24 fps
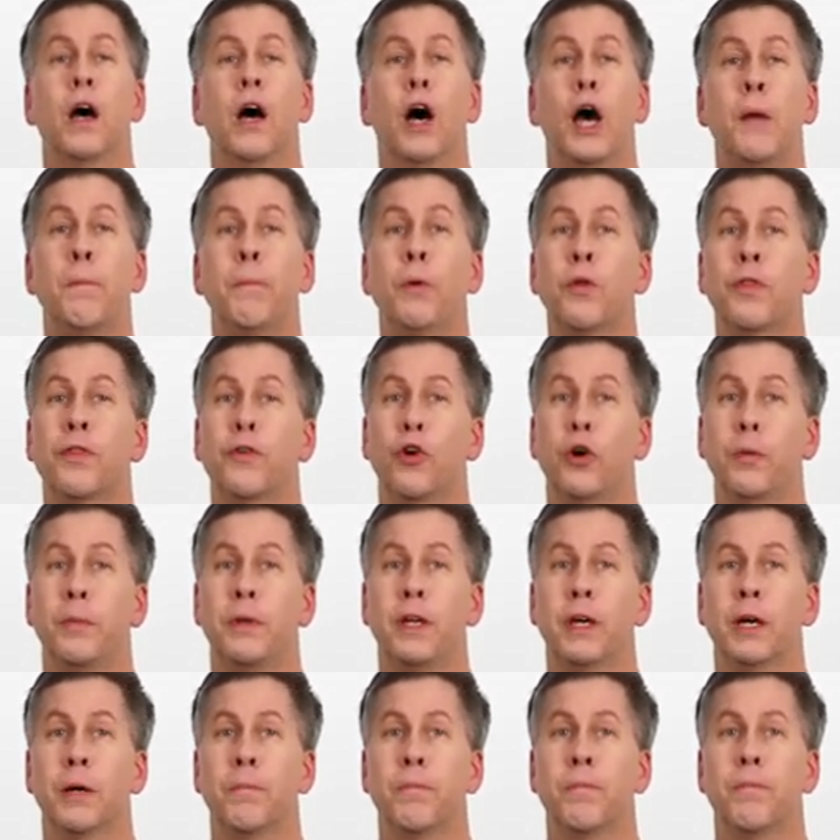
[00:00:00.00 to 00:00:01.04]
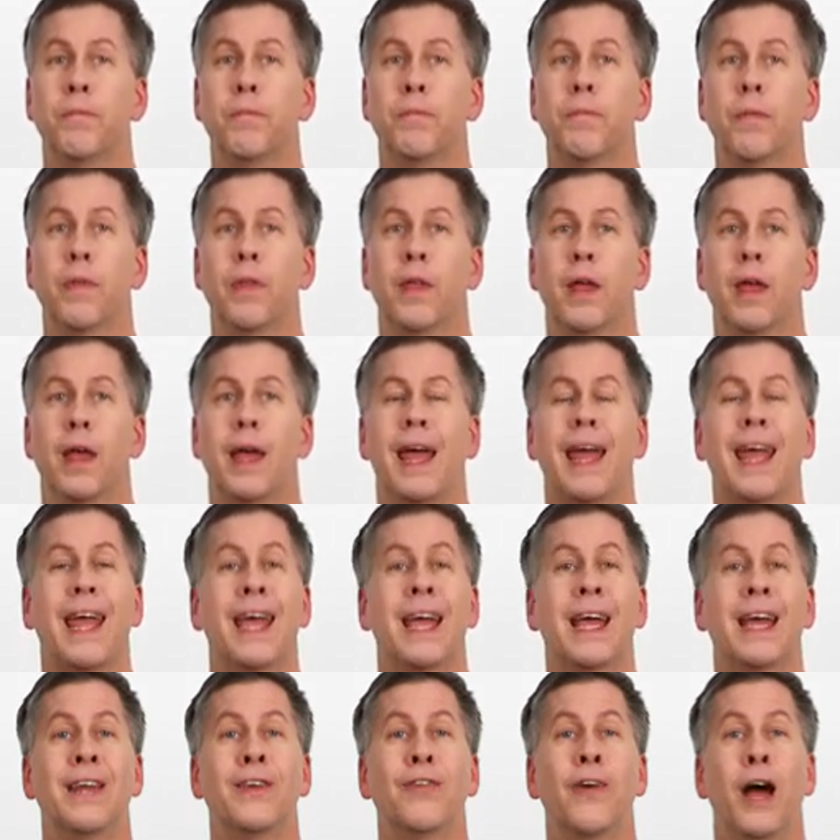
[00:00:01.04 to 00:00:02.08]
hypothermia,
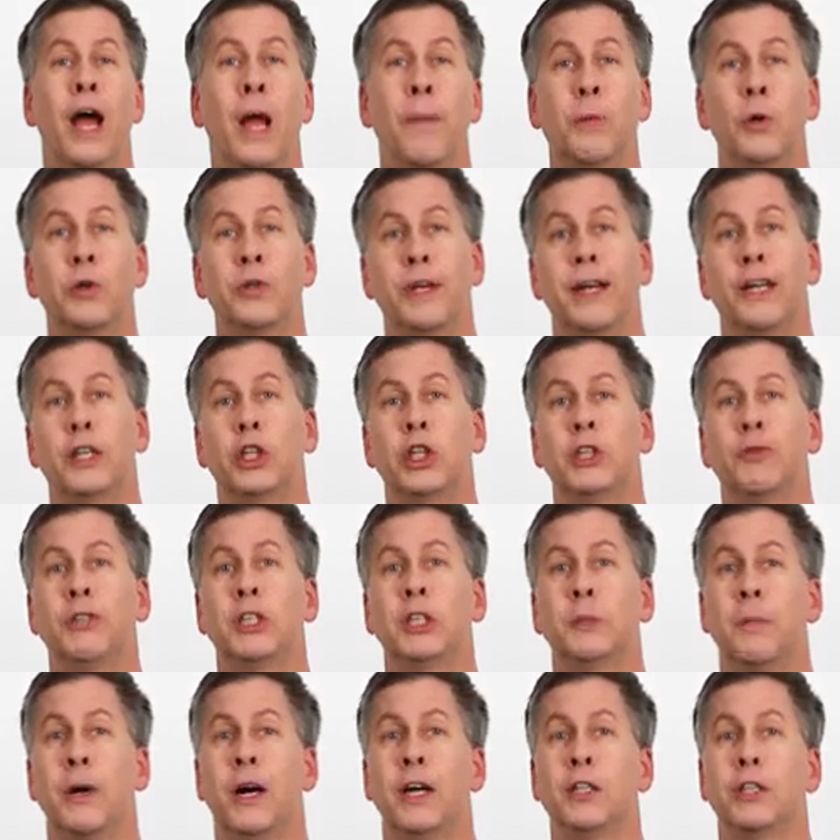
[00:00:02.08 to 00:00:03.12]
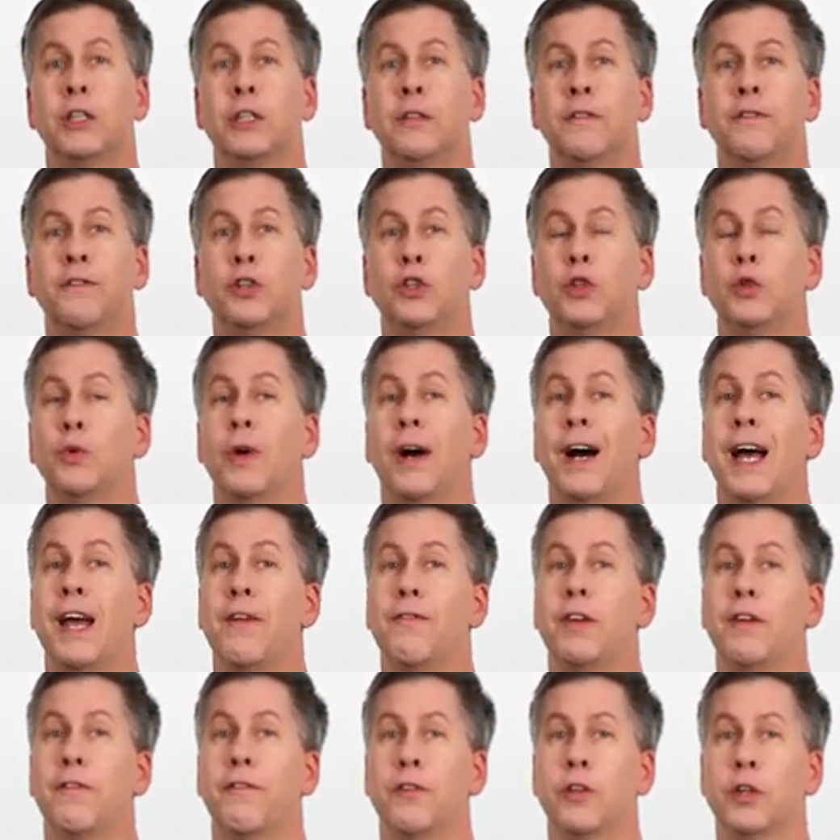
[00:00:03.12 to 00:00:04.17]
and hypotension responsive to
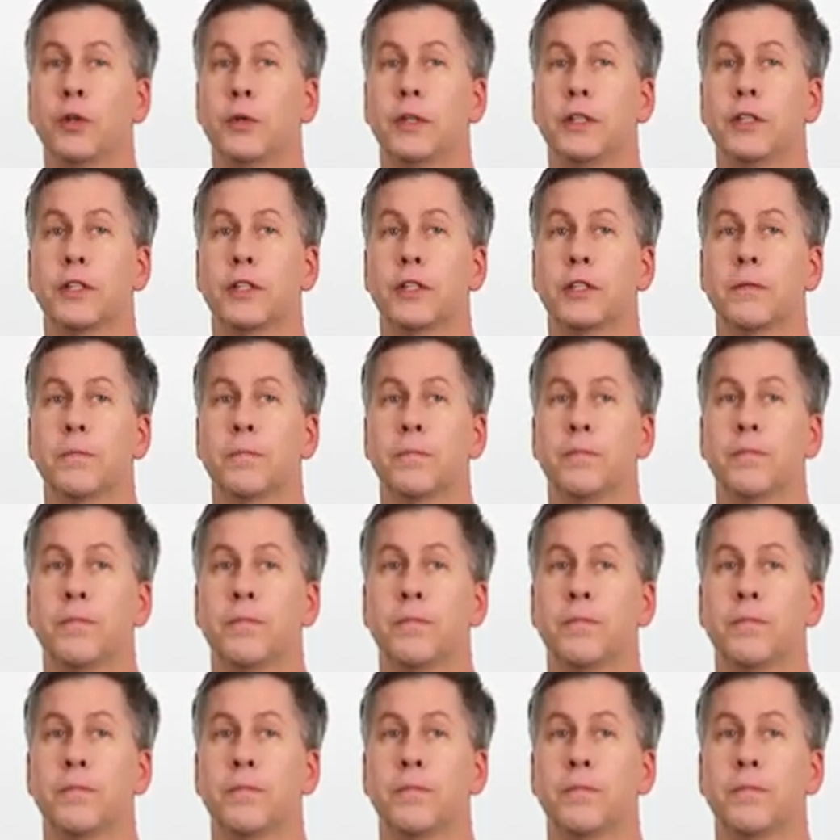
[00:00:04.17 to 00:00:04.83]
IV fluids.